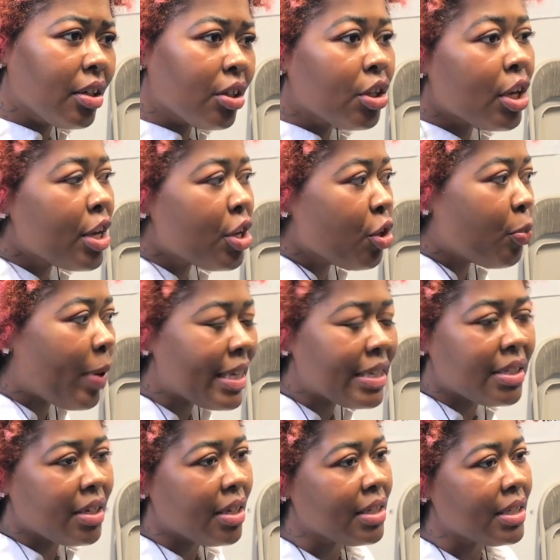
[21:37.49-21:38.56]
And you're
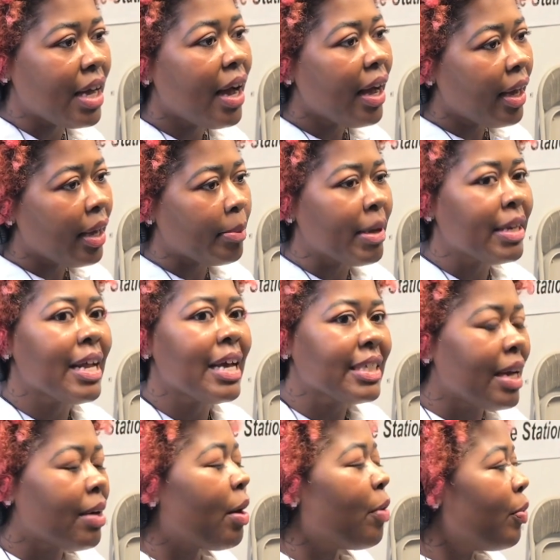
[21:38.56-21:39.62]
wasting your time. And
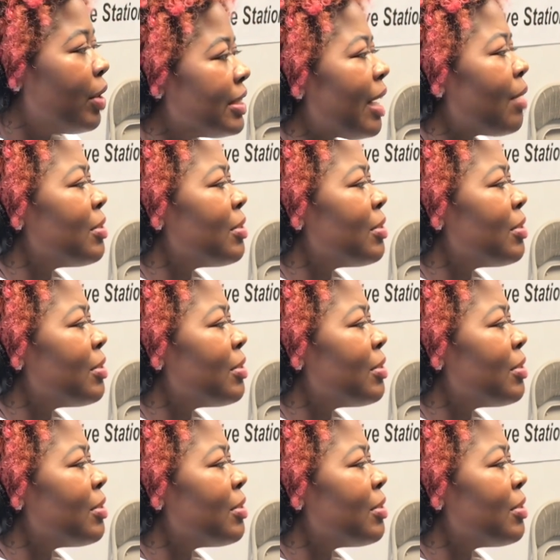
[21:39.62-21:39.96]
that's how I was.